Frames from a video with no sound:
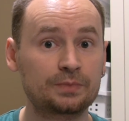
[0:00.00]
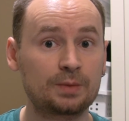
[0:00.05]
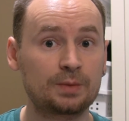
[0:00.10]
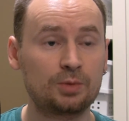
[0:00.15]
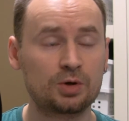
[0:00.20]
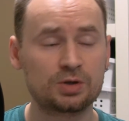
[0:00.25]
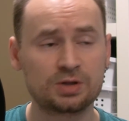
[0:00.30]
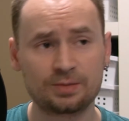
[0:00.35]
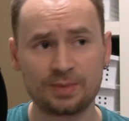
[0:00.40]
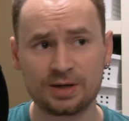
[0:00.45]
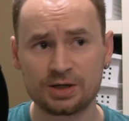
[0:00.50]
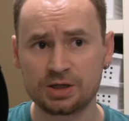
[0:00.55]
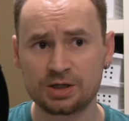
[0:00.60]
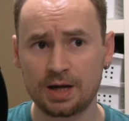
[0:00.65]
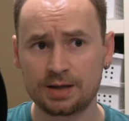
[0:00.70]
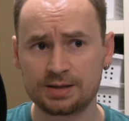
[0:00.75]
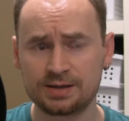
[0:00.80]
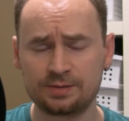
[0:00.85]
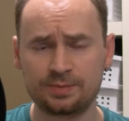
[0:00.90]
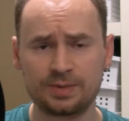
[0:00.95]
Most of my
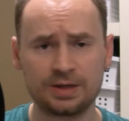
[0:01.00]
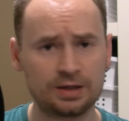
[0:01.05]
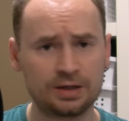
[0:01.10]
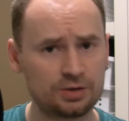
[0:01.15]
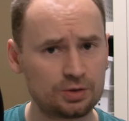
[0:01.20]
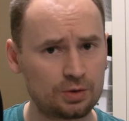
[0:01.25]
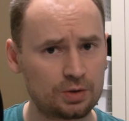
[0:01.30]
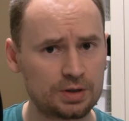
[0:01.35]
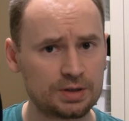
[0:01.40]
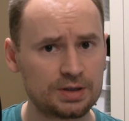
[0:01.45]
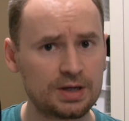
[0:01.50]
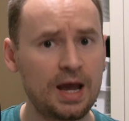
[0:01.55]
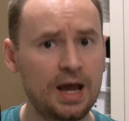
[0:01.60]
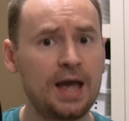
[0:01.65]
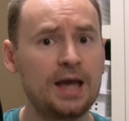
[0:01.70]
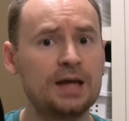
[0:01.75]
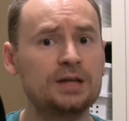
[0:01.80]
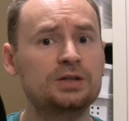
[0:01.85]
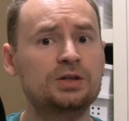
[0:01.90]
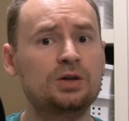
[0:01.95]
shots have been indoors,
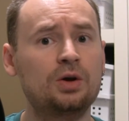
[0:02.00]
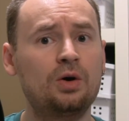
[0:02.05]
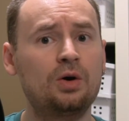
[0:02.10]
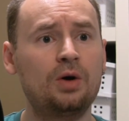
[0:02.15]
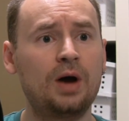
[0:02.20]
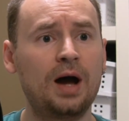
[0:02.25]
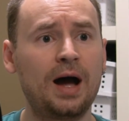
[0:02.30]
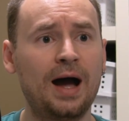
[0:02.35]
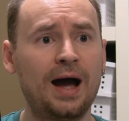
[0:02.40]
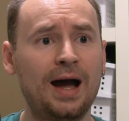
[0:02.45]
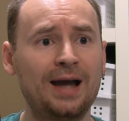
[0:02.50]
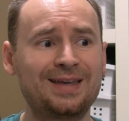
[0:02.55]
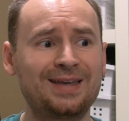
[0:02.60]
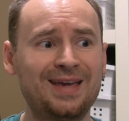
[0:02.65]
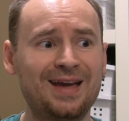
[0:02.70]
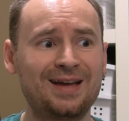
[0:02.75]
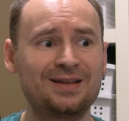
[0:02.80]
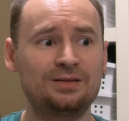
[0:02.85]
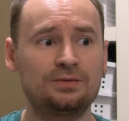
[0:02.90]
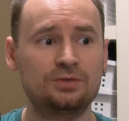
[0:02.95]
so I
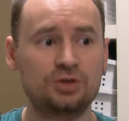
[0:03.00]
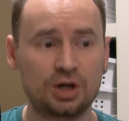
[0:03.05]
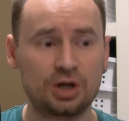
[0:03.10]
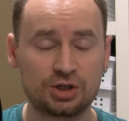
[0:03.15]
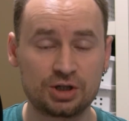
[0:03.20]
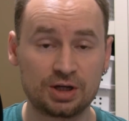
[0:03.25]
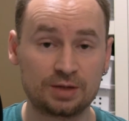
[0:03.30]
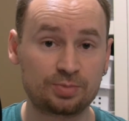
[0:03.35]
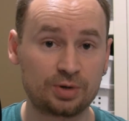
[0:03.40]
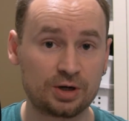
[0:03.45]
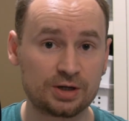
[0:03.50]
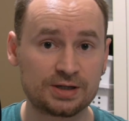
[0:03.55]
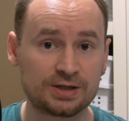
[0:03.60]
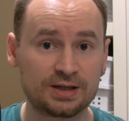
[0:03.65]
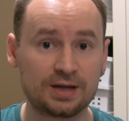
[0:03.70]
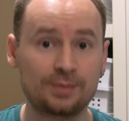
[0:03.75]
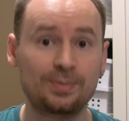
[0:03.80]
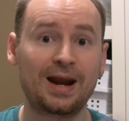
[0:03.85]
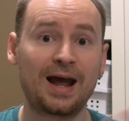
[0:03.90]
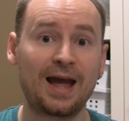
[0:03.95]
can't judge that
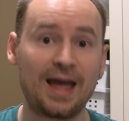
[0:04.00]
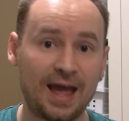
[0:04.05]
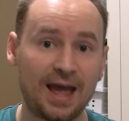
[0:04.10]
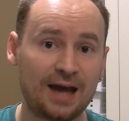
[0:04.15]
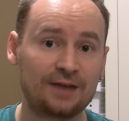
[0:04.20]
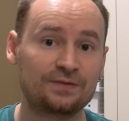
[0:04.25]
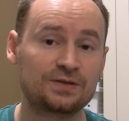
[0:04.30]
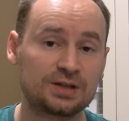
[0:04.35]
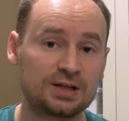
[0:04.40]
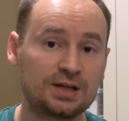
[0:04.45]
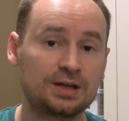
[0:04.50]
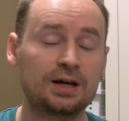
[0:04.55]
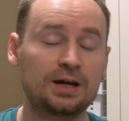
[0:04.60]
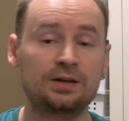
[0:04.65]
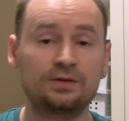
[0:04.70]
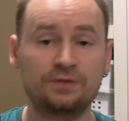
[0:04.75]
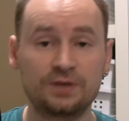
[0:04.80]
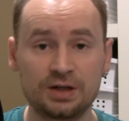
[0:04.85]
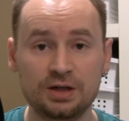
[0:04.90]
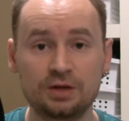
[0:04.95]
personally, but I have seen
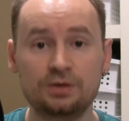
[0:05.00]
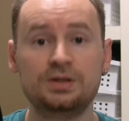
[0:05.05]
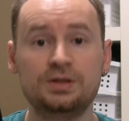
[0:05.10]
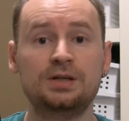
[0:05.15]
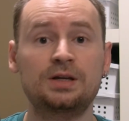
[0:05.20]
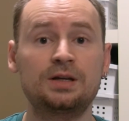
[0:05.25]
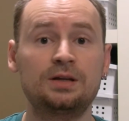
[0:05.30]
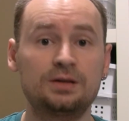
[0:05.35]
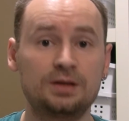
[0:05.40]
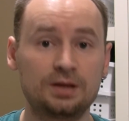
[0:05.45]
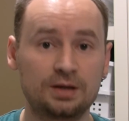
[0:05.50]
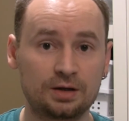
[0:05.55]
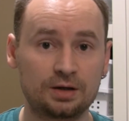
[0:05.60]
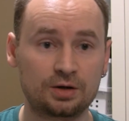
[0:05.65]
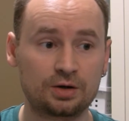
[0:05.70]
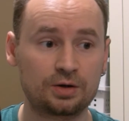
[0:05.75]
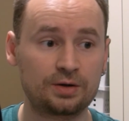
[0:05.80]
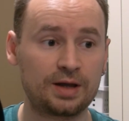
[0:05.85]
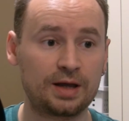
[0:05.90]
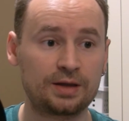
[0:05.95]
other videos and
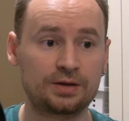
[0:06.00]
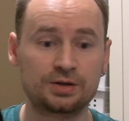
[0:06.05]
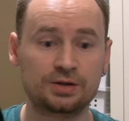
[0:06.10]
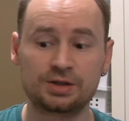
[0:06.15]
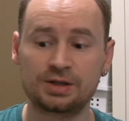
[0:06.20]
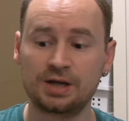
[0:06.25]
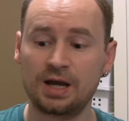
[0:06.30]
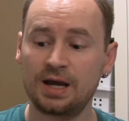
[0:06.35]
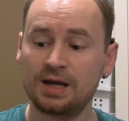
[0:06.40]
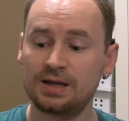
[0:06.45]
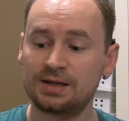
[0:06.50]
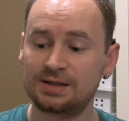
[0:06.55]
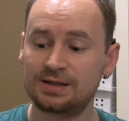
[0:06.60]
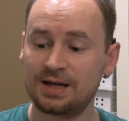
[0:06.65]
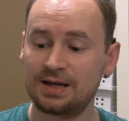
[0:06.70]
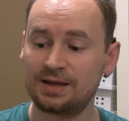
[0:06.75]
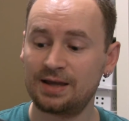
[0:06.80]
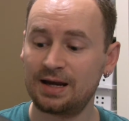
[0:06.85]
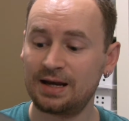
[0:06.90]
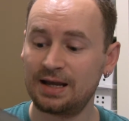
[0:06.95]
heard others
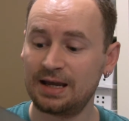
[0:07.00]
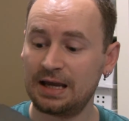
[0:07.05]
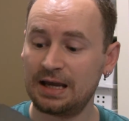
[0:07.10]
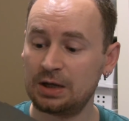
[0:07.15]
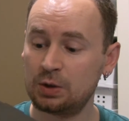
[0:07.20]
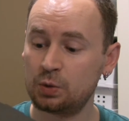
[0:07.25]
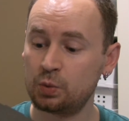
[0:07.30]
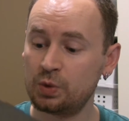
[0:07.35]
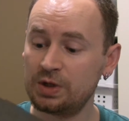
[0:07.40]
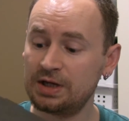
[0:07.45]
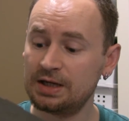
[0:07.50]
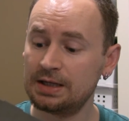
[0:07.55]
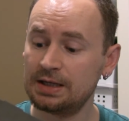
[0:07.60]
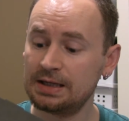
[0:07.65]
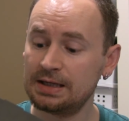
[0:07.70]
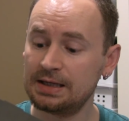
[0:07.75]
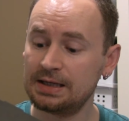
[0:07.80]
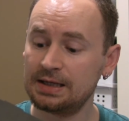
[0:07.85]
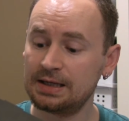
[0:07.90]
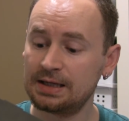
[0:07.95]
say that it
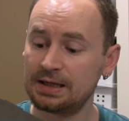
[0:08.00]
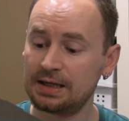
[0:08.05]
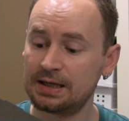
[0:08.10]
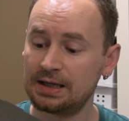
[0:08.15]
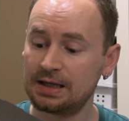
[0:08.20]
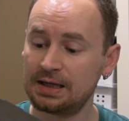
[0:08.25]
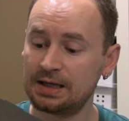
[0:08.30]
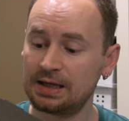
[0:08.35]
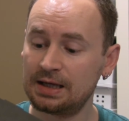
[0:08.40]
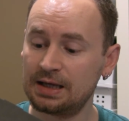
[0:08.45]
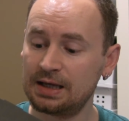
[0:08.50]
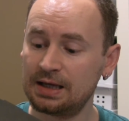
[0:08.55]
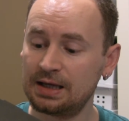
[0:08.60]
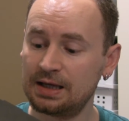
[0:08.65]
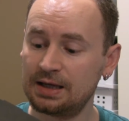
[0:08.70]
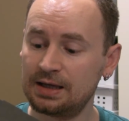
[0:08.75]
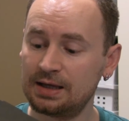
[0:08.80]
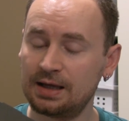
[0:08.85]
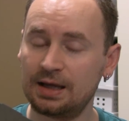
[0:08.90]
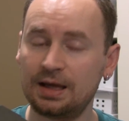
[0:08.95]
really,
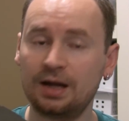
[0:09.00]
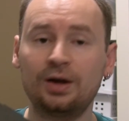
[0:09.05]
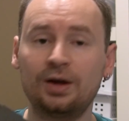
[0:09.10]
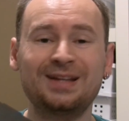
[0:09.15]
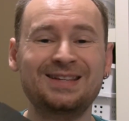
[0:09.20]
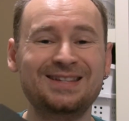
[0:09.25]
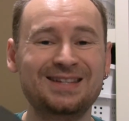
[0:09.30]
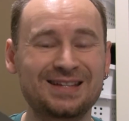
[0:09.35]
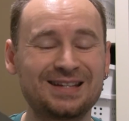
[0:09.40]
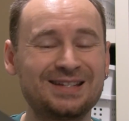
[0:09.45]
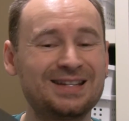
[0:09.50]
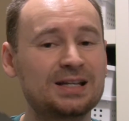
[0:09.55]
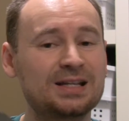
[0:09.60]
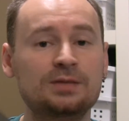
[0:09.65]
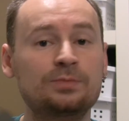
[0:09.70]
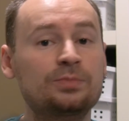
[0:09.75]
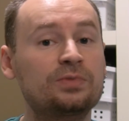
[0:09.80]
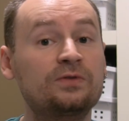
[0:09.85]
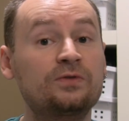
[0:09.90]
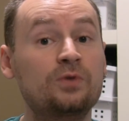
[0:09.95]
it
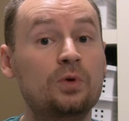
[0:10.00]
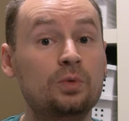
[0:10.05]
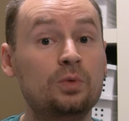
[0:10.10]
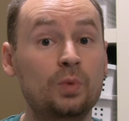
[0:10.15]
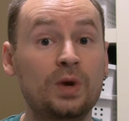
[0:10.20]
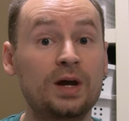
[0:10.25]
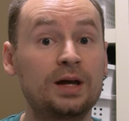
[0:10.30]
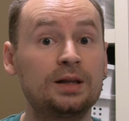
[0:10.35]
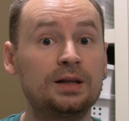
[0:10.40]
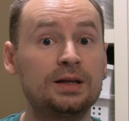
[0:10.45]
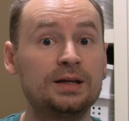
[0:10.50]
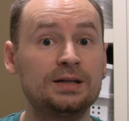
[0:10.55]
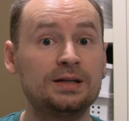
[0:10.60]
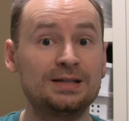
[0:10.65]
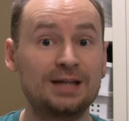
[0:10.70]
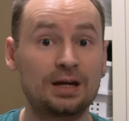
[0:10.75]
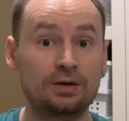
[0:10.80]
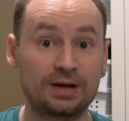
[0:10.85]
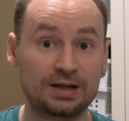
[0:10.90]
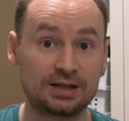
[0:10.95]
doesn't perform well in
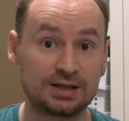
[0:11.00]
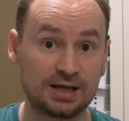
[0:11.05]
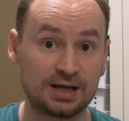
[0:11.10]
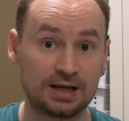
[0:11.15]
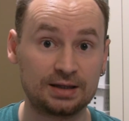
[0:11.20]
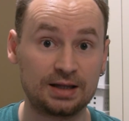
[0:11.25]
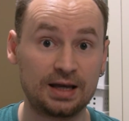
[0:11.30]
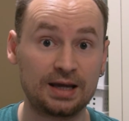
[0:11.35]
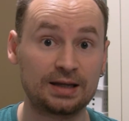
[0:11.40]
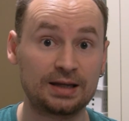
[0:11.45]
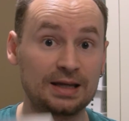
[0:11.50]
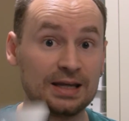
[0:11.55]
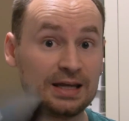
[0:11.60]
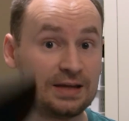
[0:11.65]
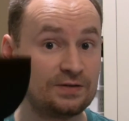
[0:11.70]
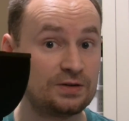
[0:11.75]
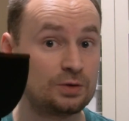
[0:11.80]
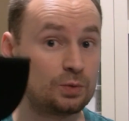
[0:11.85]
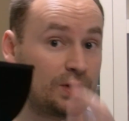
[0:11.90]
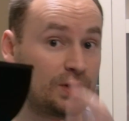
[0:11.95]
direct sunlight,
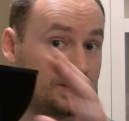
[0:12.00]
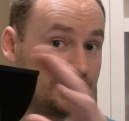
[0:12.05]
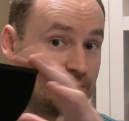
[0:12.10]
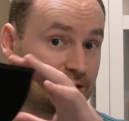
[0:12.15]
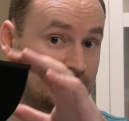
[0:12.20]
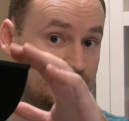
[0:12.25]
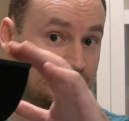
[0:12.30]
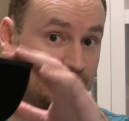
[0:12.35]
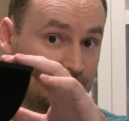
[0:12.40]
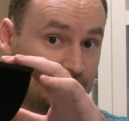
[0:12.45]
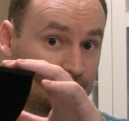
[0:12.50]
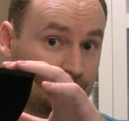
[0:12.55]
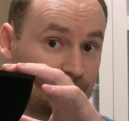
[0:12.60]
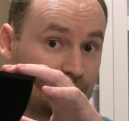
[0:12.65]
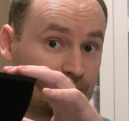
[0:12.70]
even with this thing,